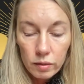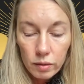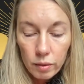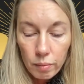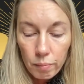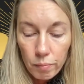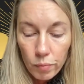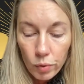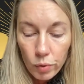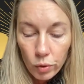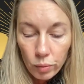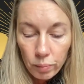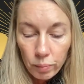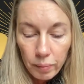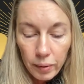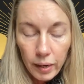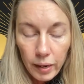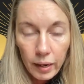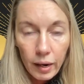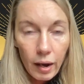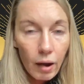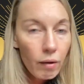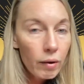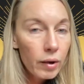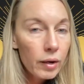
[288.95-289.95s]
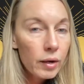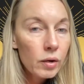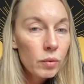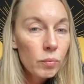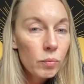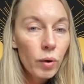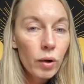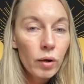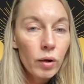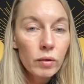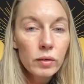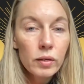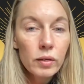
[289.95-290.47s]
the moon being our inner
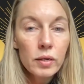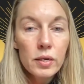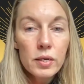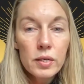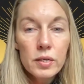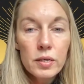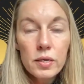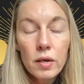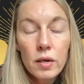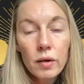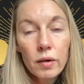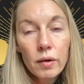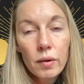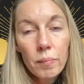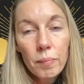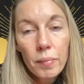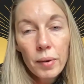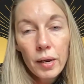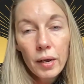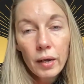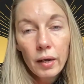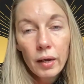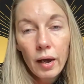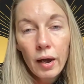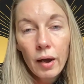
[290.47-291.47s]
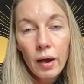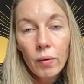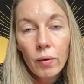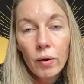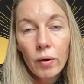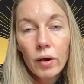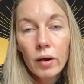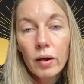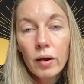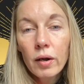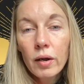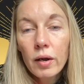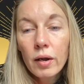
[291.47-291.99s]
world and the sun being
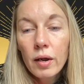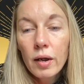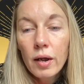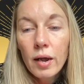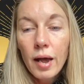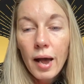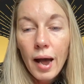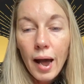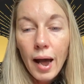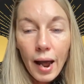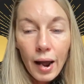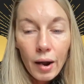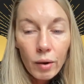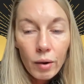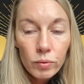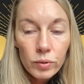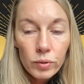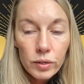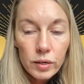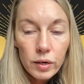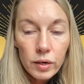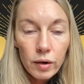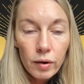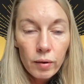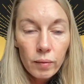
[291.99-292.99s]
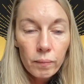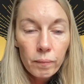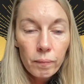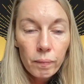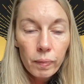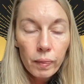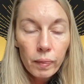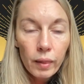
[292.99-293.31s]
our outer